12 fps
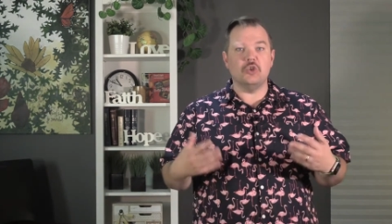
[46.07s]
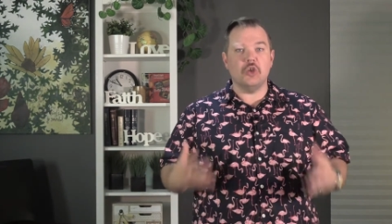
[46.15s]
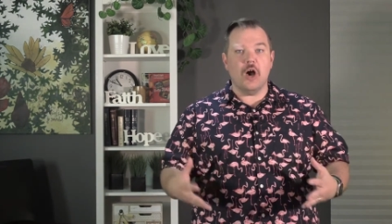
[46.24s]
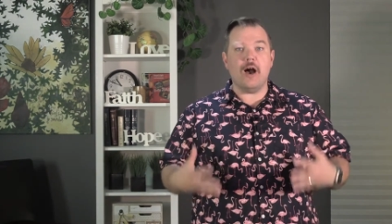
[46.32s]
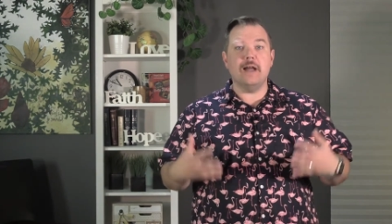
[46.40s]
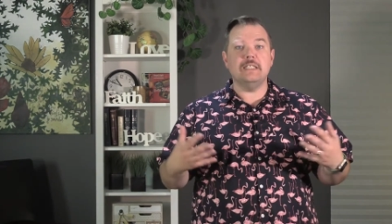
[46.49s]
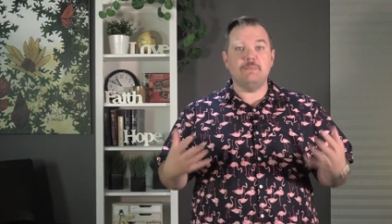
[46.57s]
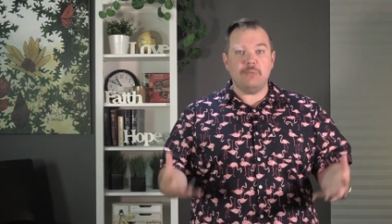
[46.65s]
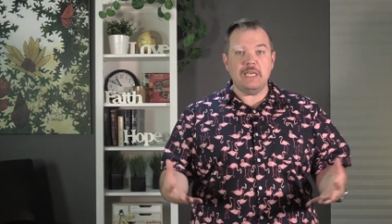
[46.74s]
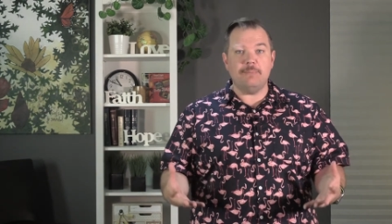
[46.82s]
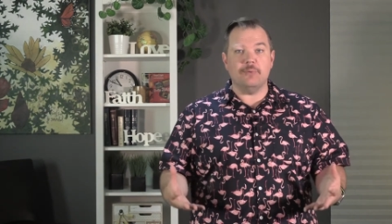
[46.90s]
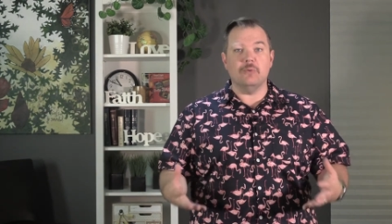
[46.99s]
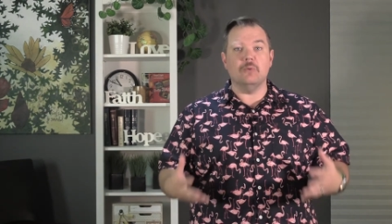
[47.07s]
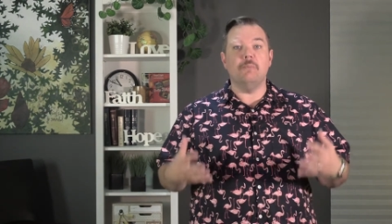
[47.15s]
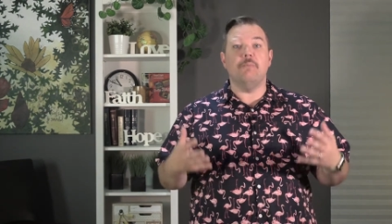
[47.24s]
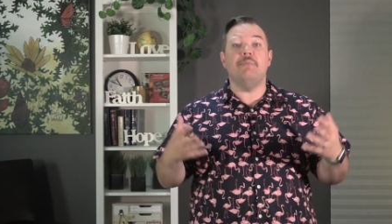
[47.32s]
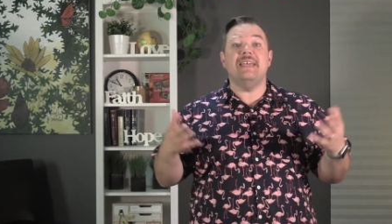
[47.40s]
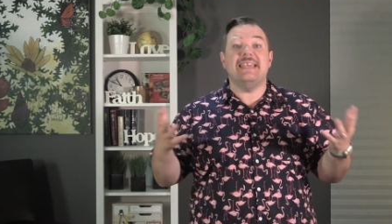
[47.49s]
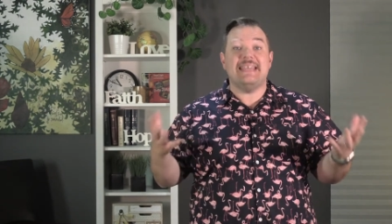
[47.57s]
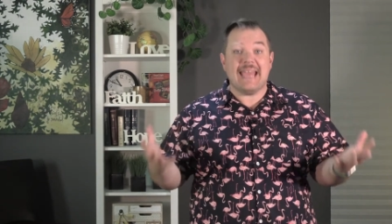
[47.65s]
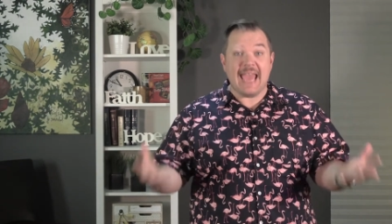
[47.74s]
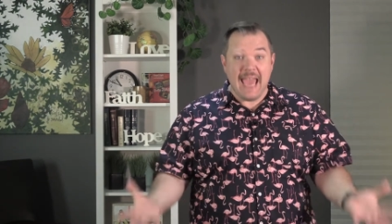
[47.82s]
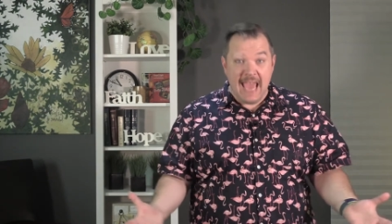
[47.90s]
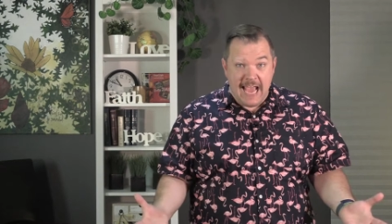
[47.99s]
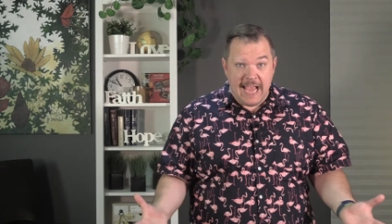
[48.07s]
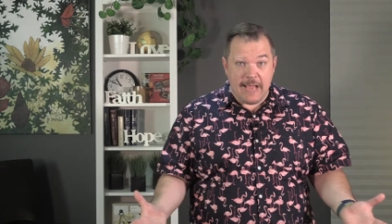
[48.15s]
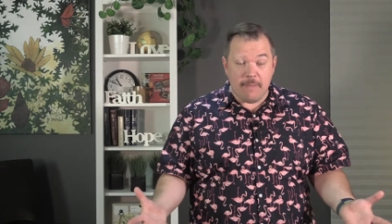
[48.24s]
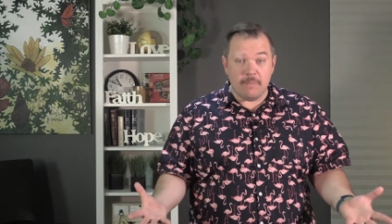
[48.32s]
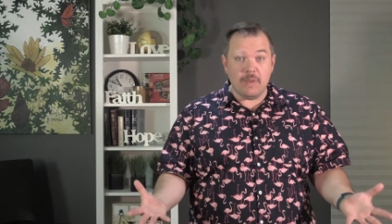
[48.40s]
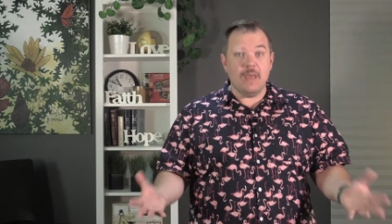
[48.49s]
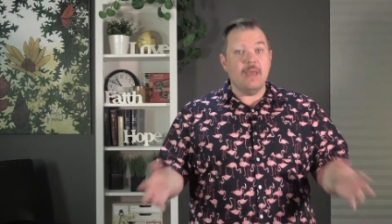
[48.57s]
God's people became,